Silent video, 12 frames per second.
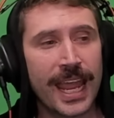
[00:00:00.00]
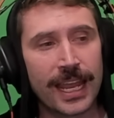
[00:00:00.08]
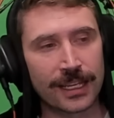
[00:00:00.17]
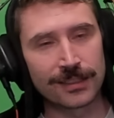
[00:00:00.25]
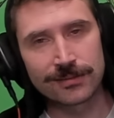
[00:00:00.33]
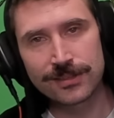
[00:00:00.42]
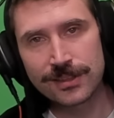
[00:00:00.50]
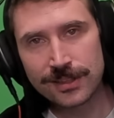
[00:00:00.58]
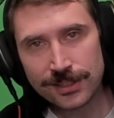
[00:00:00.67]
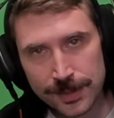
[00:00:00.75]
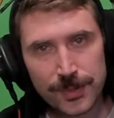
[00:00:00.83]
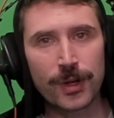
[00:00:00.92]
Hey,
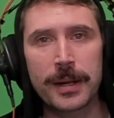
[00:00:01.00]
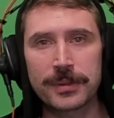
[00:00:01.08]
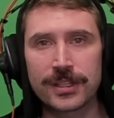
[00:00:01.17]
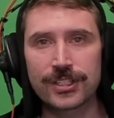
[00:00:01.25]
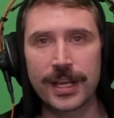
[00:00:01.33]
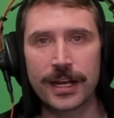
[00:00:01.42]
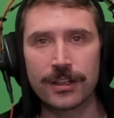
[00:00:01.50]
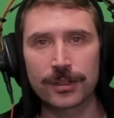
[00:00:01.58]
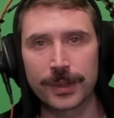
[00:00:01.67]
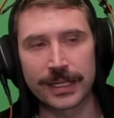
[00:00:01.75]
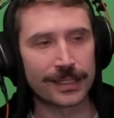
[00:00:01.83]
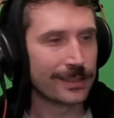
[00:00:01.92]
subscribe to the channel
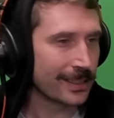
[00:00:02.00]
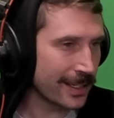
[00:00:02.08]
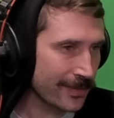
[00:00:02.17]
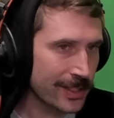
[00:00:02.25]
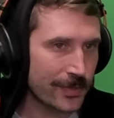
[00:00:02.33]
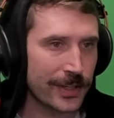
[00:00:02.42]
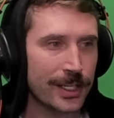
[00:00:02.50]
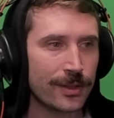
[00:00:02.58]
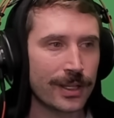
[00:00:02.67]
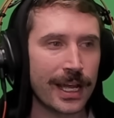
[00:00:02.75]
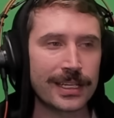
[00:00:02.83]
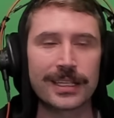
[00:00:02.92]
already. Give this video a
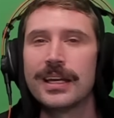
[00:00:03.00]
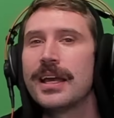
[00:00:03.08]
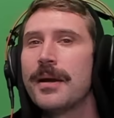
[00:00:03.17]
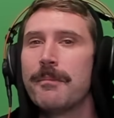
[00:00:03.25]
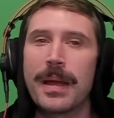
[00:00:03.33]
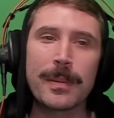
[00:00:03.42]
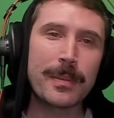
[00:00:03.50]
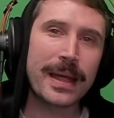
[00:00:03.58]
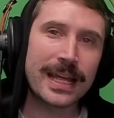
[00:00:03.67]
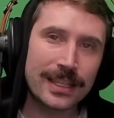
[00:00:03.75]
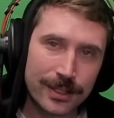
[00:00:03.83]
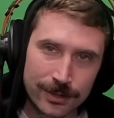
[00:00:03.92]
like maybe
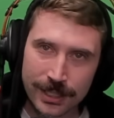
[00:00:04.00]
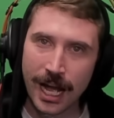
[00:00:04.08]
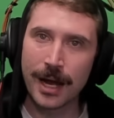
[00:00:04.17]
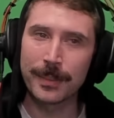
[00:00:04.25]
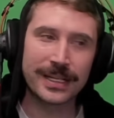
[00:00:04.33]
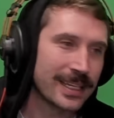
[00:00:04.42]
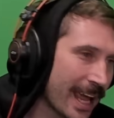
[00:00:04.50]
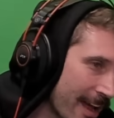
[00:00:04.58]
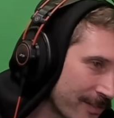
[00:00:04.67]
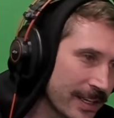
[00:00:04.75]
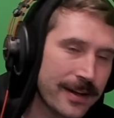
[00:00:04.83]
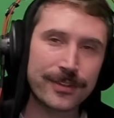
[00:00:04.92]
make a little comment.
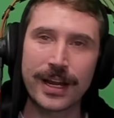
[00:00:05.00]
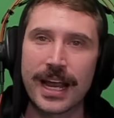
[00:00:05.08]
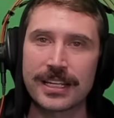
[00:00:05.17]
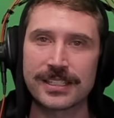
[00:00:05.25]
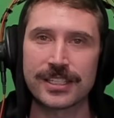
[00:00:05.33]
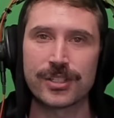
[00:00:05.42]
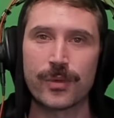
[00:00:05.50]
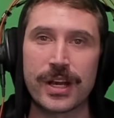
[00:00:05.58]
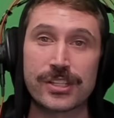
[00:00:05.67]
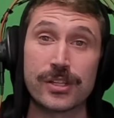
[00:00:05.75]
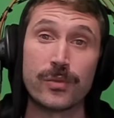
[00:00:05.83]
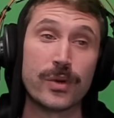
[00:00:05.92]
Have you ever had a
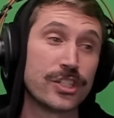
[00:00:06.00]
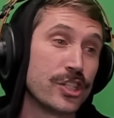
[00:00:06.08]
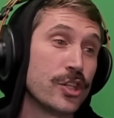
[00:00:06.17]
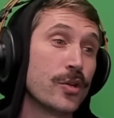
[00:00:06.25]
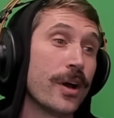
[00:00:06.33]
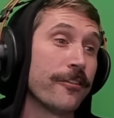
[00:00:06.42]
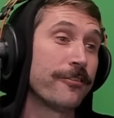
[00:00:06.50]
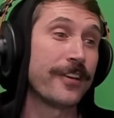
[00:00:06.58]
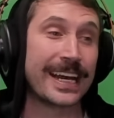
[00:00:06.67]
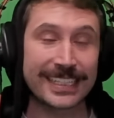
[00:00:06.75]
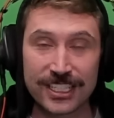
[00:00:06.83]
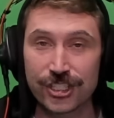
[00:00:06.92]
situation in which you
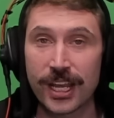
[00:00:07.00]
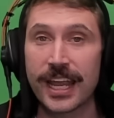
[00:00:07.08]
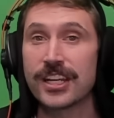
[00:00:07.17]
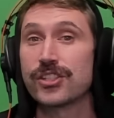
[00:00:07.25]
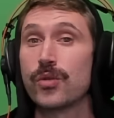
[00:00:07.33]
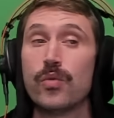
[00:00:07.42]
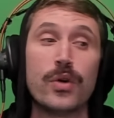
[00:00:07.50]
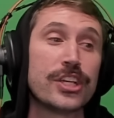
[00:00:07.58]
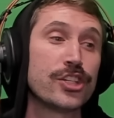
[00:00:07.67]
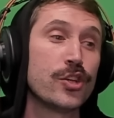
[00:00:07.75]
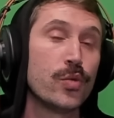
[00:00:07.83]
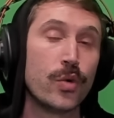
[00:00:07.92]
affected change,
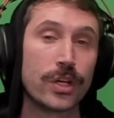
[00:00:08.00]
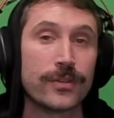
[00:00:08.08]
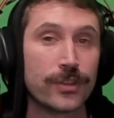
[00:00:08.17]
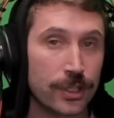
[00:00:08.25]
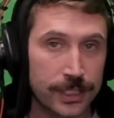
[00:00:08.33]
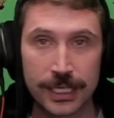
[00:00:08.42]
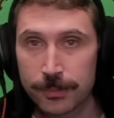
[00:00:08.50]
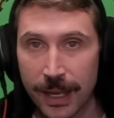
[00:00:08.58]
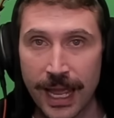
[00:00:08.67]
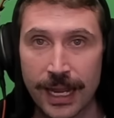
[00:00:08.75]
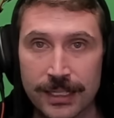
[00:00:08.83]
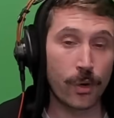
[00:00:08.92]
wish you would have looking
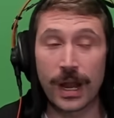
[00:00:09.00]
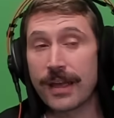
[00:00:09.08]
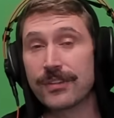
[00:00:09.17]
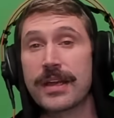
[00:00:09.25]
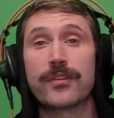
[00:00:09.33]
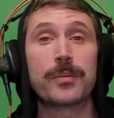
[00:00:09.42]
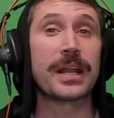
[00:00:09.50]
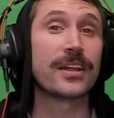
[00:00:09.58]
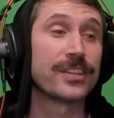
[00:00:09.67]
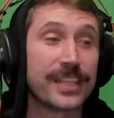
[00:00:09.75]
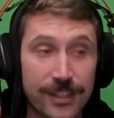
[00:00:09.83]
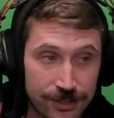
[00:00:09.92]
back? Or have you ever been on
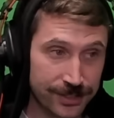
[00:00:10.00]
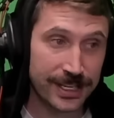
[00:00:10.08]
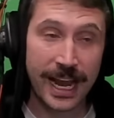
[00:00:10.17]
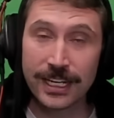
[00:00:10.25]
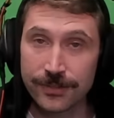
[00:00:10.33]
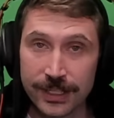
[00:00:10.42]
the other side of